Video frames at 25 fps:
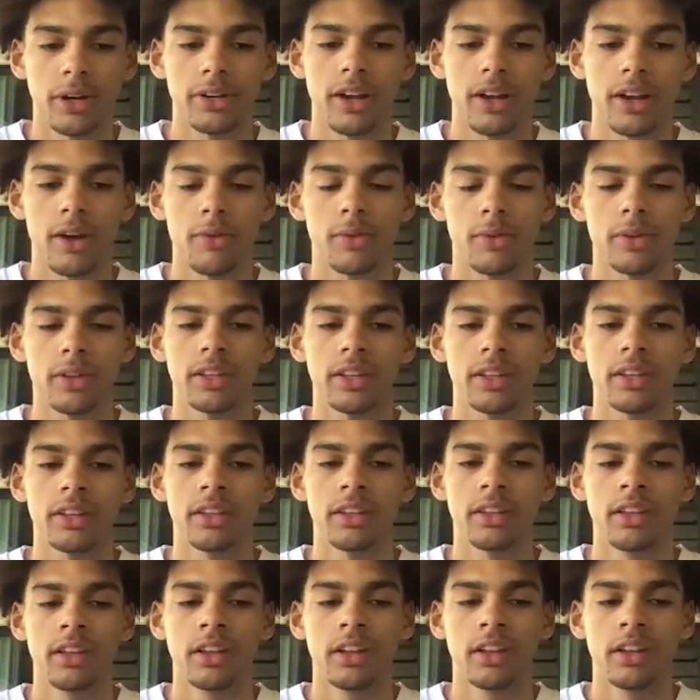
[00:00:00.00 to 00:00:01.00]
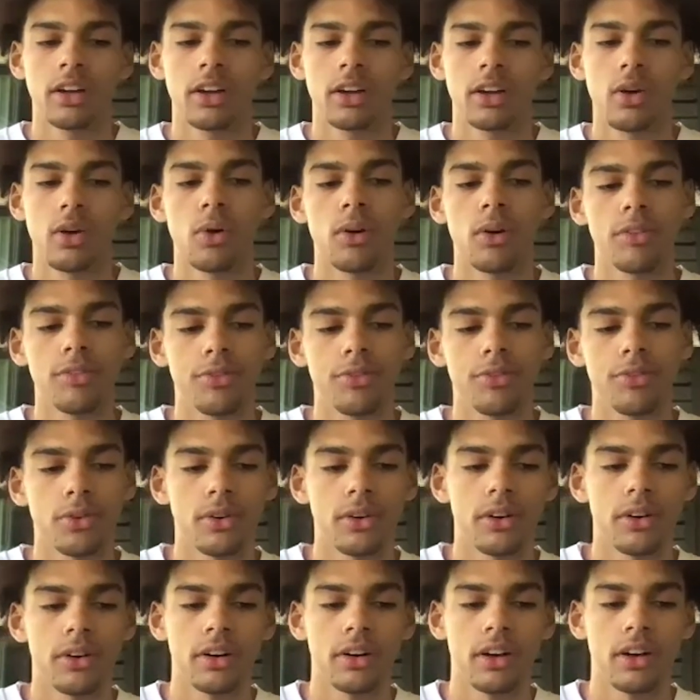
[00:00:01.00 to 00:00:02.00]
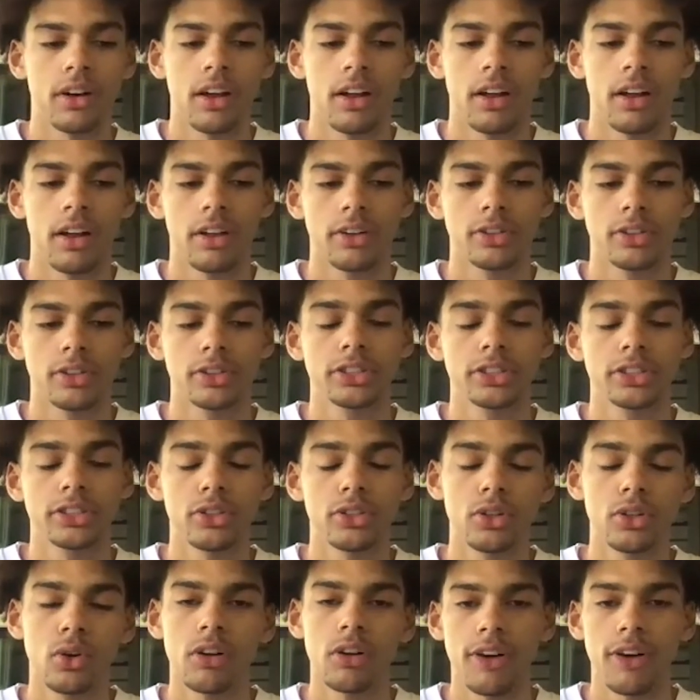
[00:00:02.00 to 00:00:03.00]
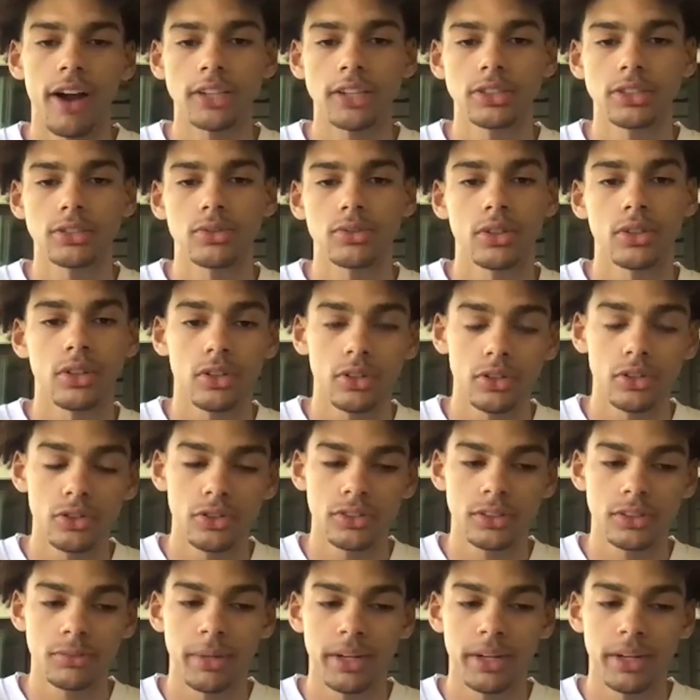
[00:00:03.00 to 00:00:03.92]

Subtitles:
You're not really going for, you're still going for high school recruits,